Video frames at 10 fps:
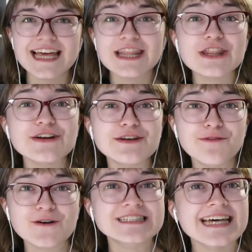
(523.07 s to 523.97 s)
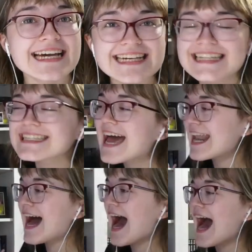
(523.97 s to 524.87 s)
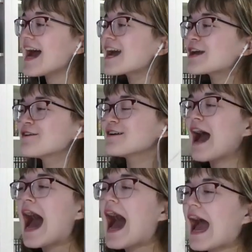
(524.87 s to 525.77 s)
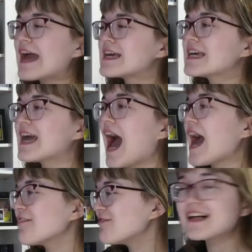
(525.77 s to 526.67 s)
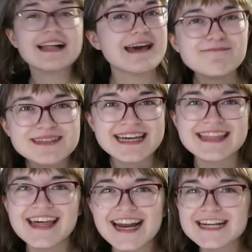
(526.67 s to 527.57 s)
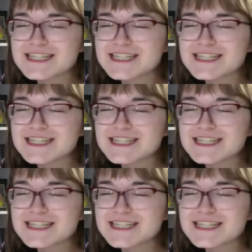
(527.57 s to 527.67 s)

And 34 seconds, and I feel empty that I